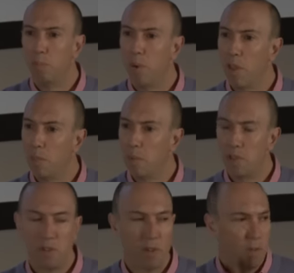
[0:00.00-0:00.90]
by the
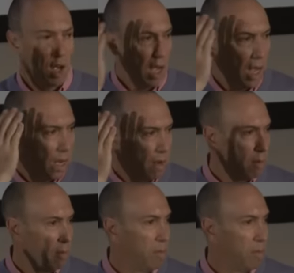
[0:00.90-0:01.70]
position of your hand.